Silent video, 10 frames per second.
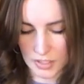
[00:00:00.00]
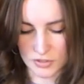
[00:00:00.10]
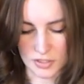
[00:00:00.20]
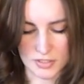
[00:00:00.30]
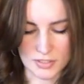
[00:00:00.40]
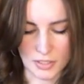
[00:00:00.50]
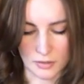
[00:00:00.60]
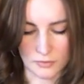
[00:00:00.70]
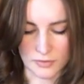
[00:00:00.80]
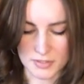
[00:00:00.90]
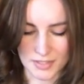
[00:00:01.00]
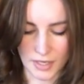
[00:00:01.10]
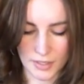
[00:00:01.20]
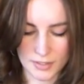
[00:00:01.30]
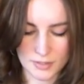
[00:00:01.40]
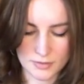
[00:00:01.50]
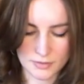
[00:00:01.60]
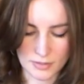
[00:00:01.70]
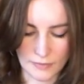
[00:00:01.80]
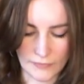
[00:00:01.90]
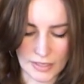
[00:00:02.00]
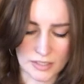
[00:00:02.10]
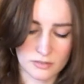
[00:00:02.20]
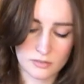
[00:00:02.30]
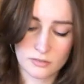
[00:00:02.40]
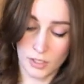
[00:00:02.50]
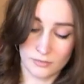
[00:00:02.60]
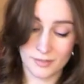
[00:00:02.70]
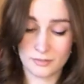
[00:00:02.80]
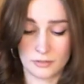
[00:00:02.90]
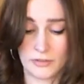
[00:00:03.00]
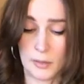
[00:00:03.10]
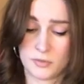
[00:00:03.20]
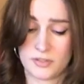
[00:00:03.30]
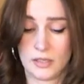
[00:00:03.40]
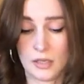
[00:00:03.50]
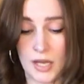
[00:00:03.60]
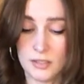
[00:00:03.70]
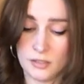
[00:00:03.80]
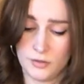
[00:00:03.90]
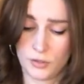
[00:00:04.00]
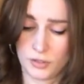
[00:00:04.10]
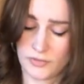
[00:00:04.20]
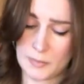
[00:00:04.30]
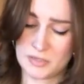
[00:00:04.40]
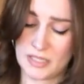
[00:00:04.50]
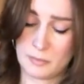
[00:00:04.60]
It just says the size and that it's 65% cotton and 35%